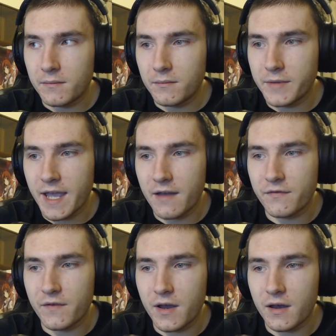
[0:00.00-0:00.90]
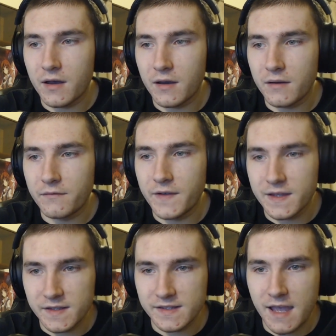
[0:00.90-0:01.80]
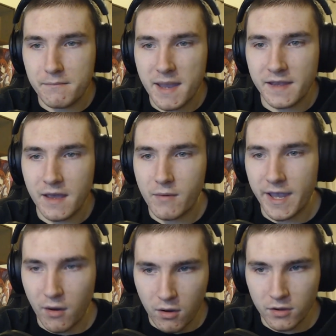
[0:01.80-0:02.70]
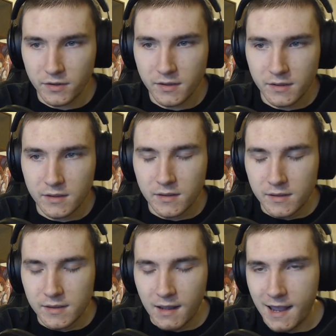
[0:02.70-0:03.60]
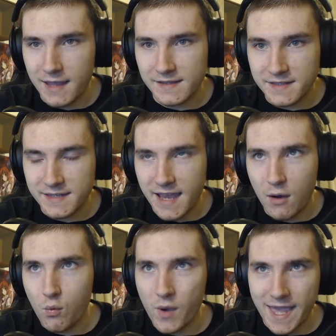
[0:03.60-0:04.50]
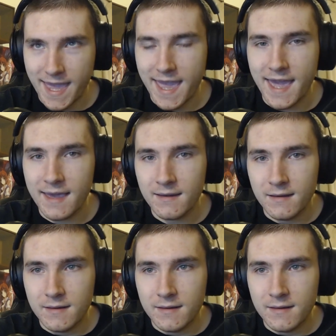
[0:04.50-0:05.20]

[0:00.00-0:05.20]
we have our villains then make their way on, and now we're here.